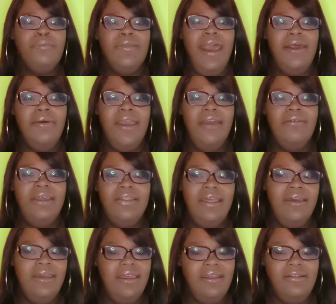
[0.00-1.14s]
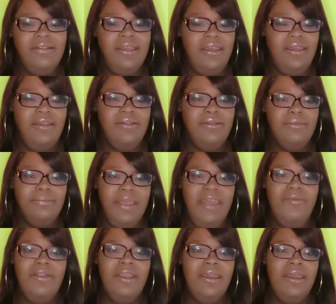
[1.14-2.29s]
I don't have anything against kids.
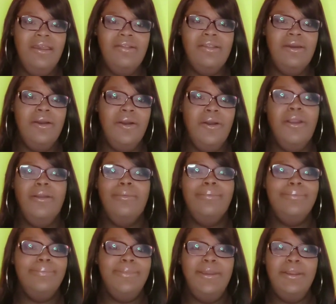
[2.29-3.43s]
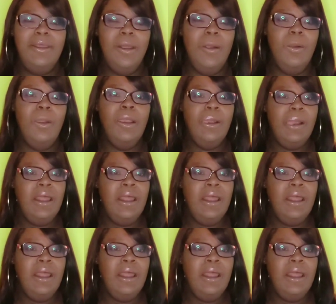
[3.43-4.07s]
Even the kids that aren't, you know,